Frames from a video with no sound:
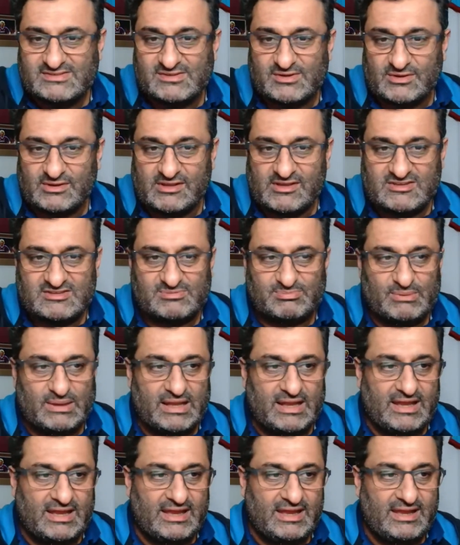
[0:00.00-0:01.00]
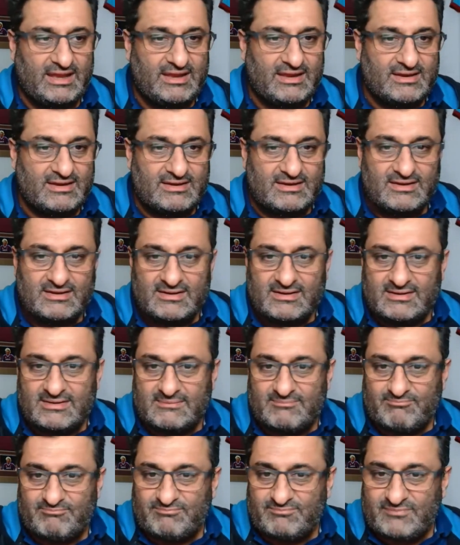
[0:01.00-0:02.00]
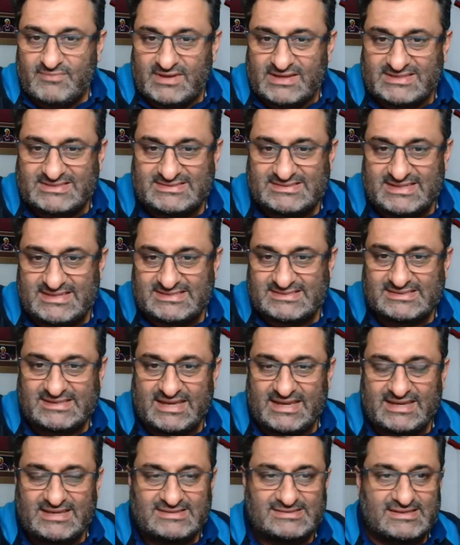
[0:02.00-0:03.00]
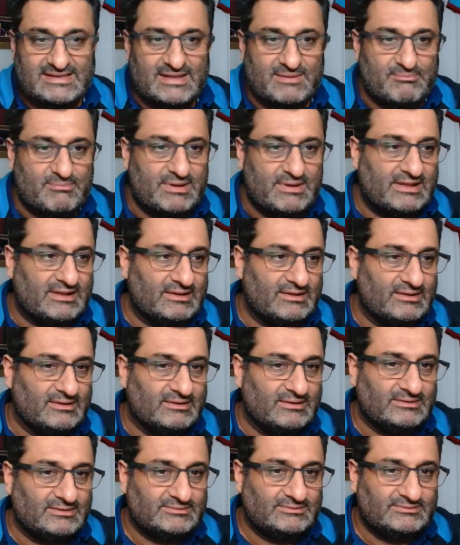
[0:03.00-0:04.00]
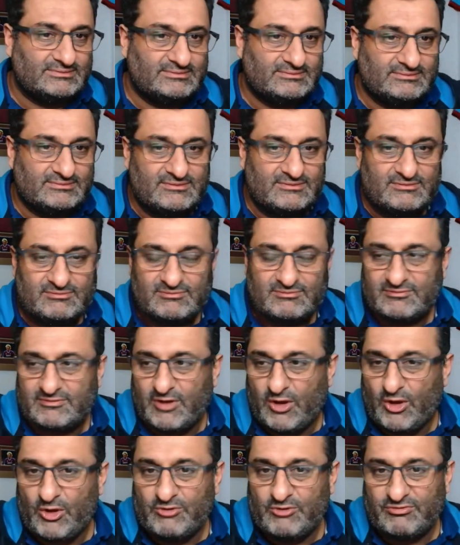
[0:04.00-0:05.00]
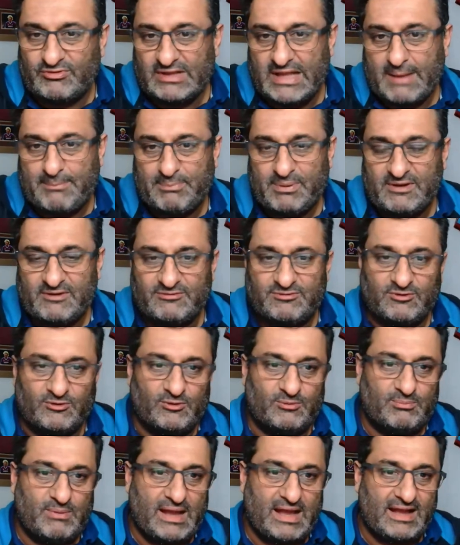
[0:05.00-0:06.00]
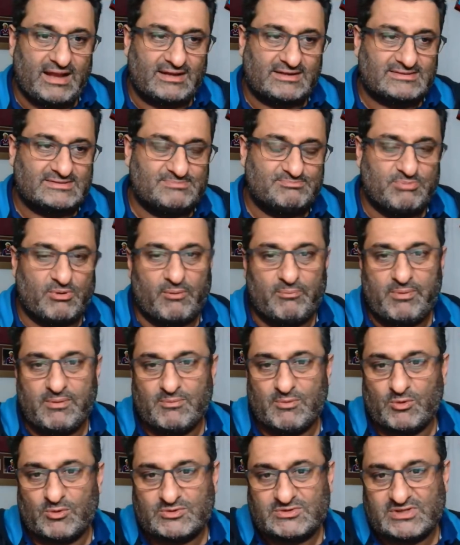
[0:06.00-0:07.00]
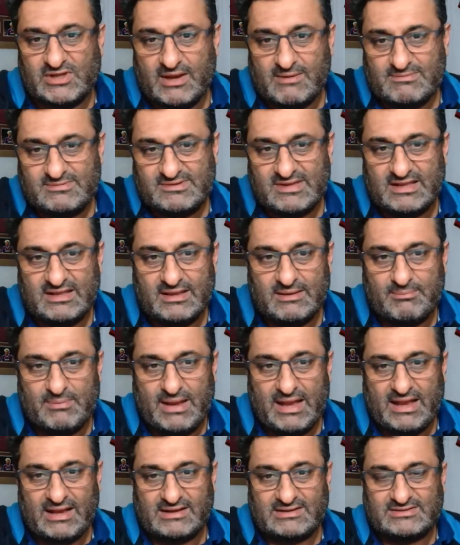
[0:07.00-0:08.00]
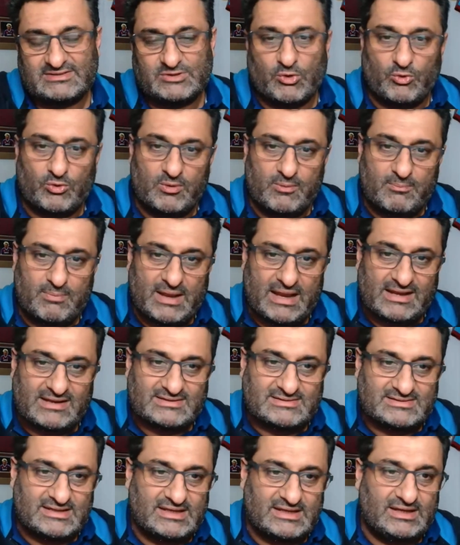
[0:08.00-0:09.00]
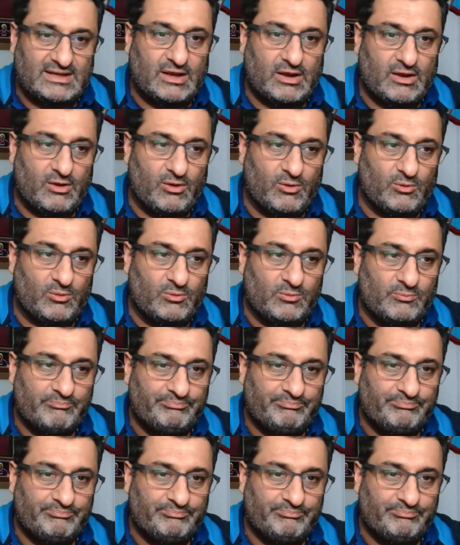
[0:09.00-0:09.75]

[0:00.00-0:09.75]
on display, assist kings in the middle, overlapping fullbacks, Bobby Moore type centre backs, Gordon Banks in goal,